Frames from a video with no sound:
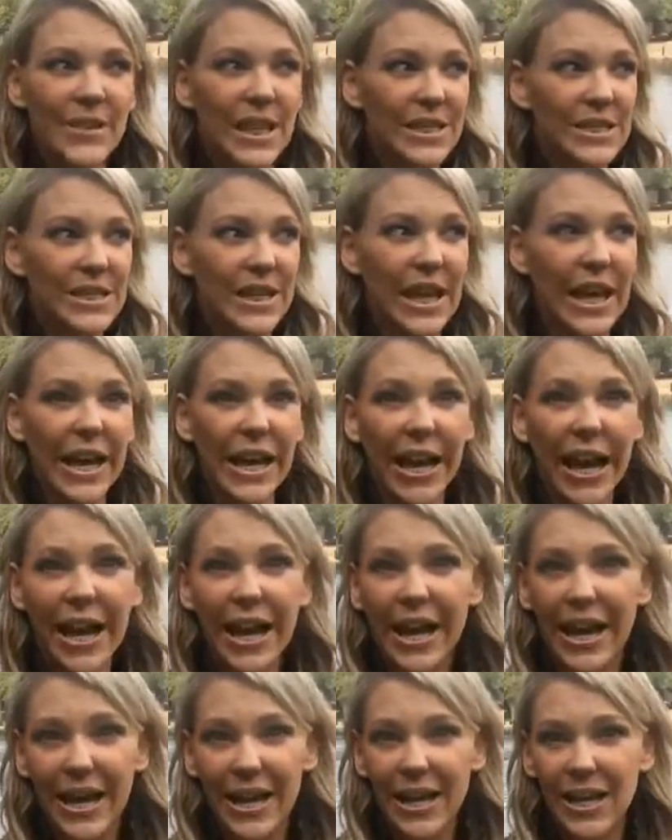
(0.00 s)
it's getting
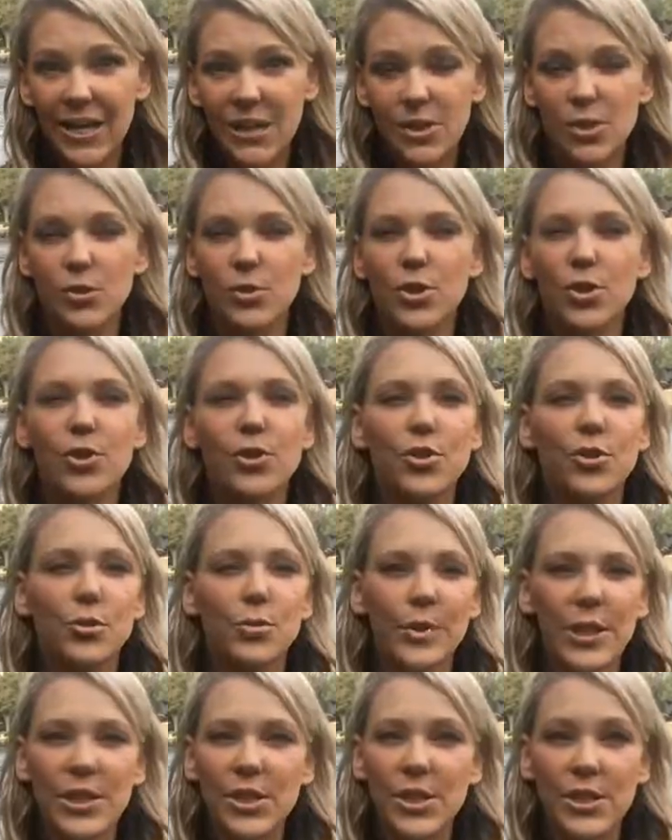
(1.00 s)
out of hand. There's too
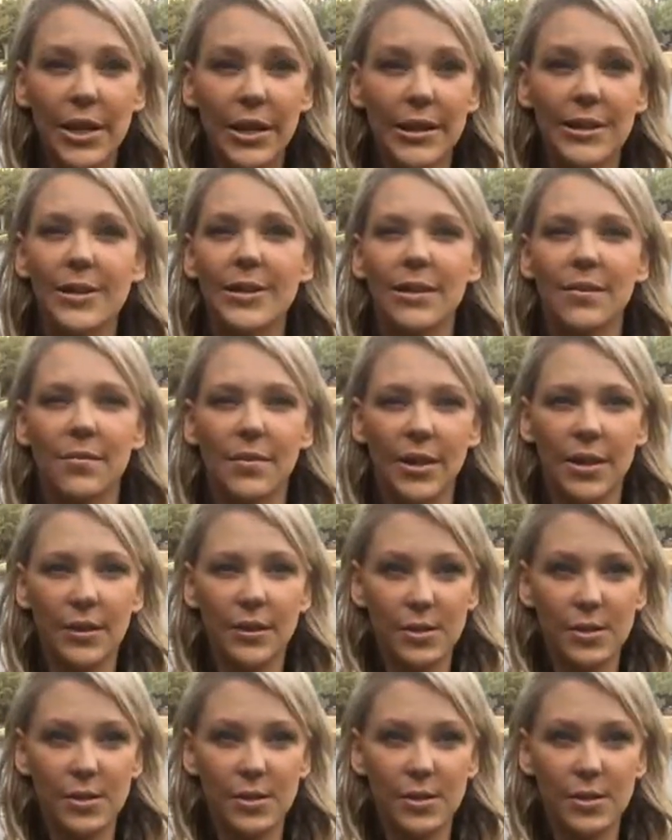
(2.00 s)
much negativity.